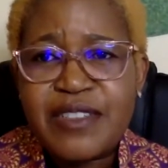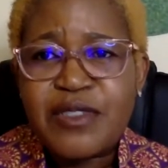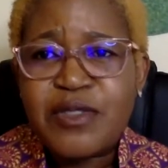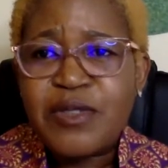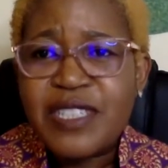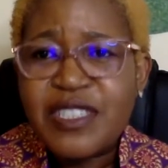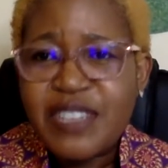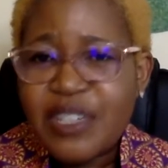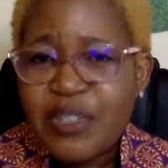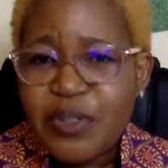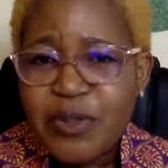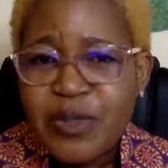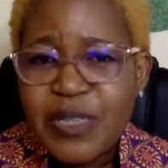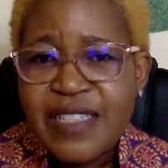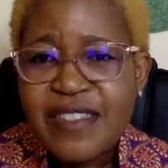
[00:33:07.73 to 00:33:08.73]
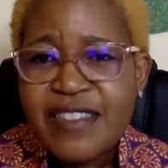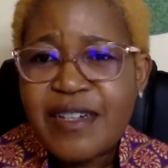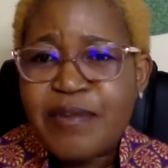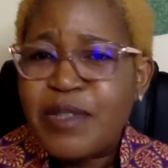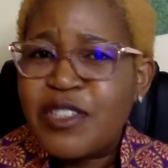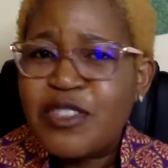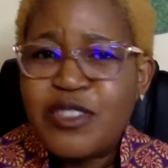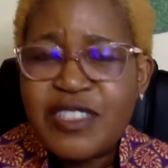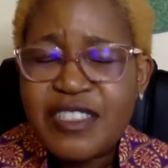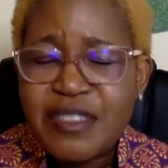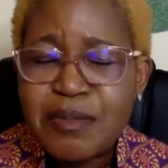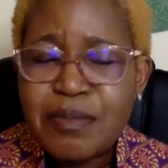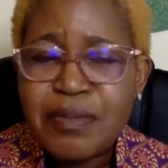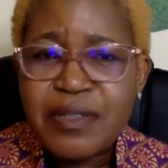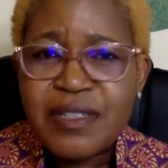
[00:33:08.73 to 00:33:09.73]
So when you're going somewhere, you need
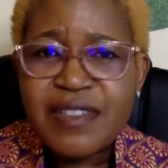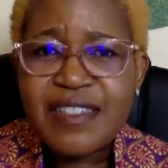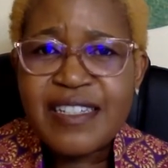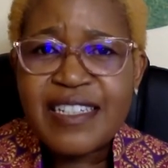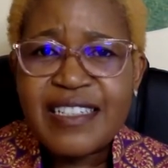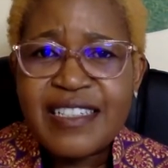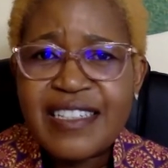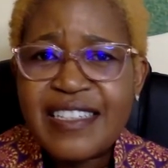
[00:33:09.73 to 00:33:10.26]
to present,